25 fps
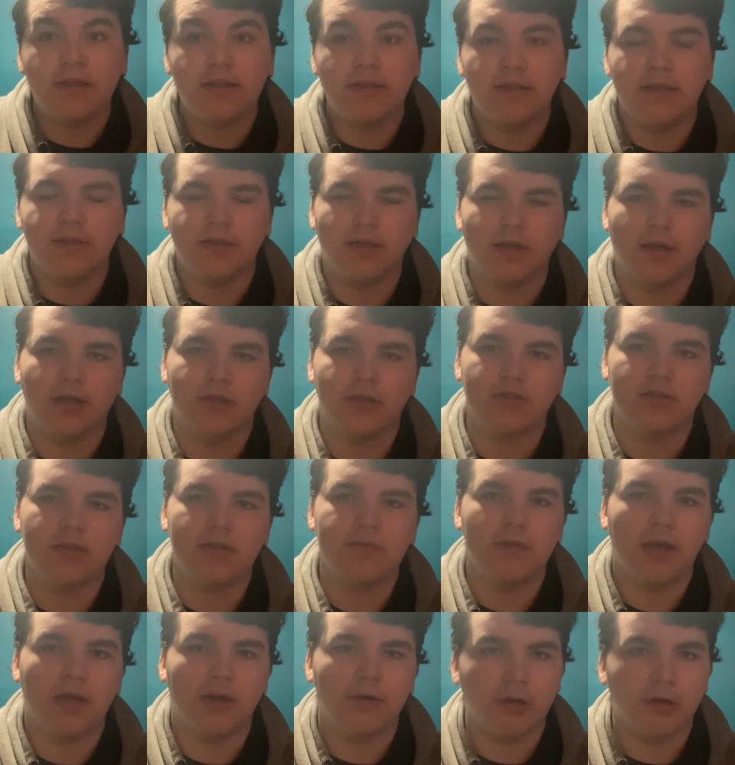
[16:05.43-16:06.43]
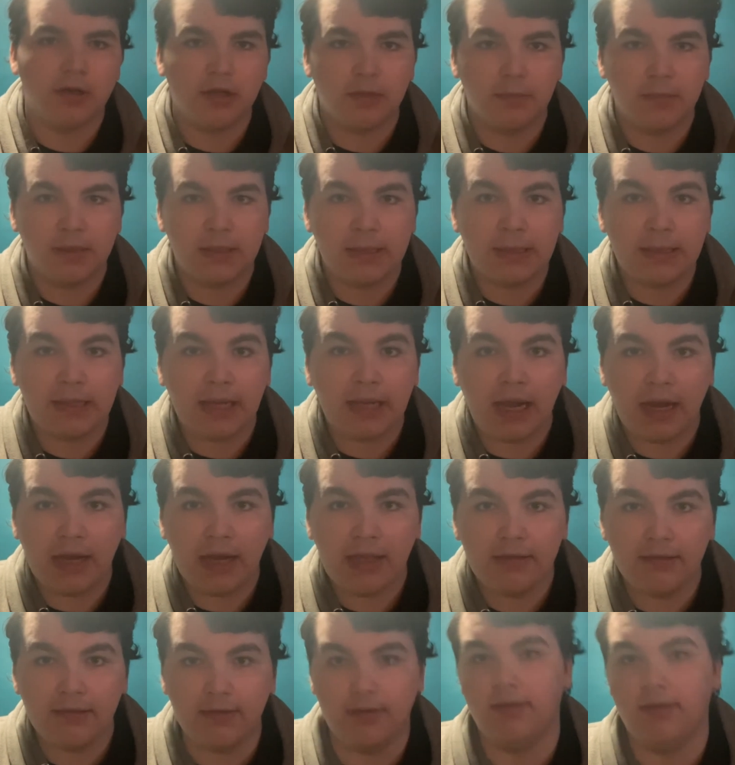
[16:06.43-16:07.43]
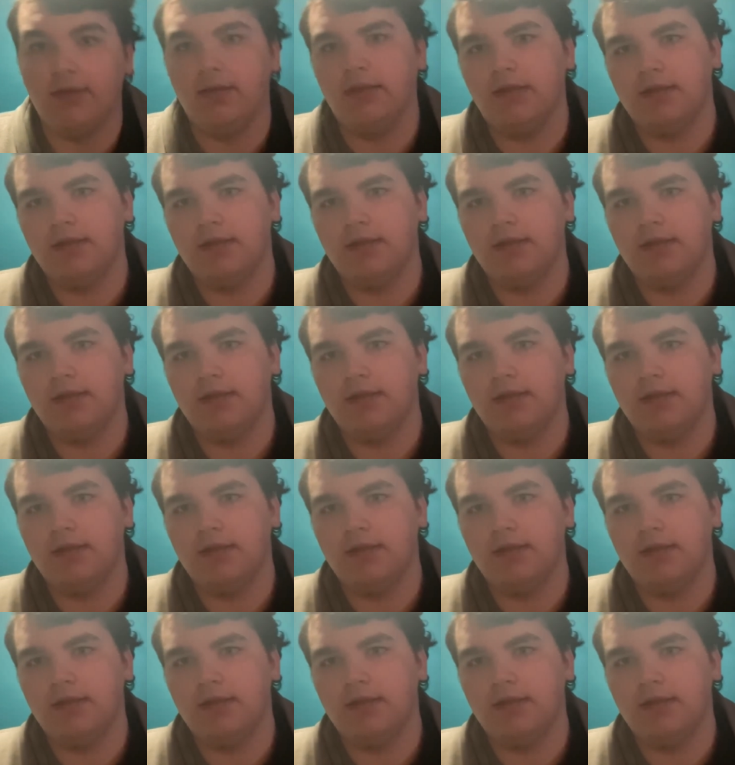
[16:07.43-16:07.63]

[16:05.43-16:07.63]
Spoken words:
It's awesome. I recommend it highly.